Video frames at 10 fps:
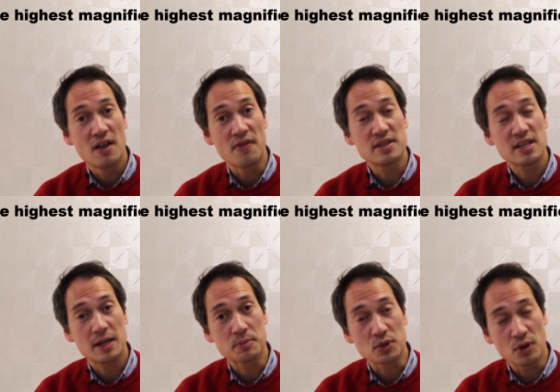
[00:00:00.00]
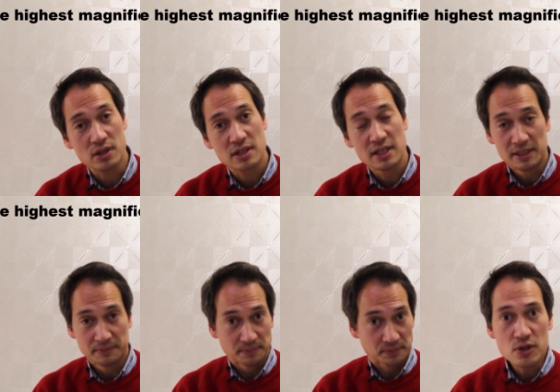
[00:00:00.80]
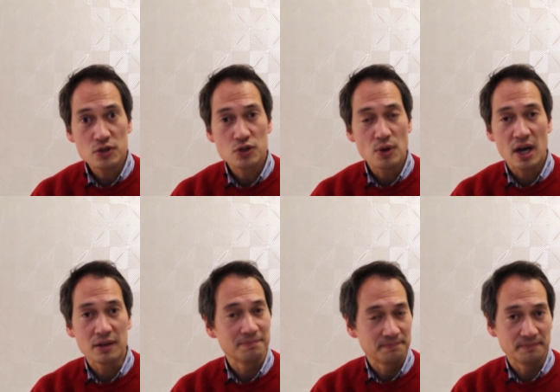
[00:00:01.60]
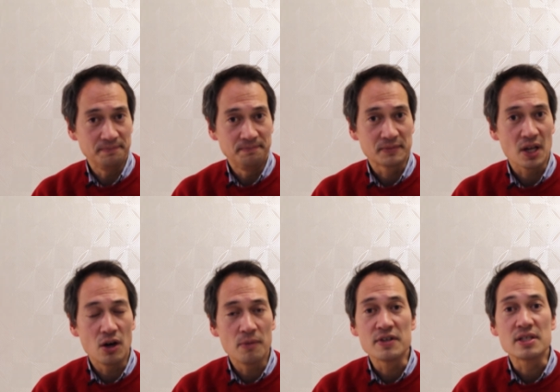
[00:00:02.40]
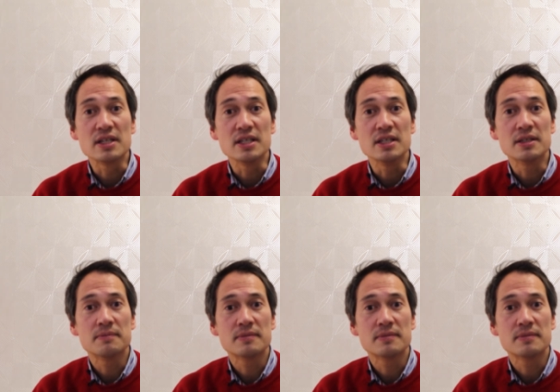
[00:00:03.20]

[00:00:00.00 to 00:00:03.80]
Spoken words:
This helps a lot because you are obviously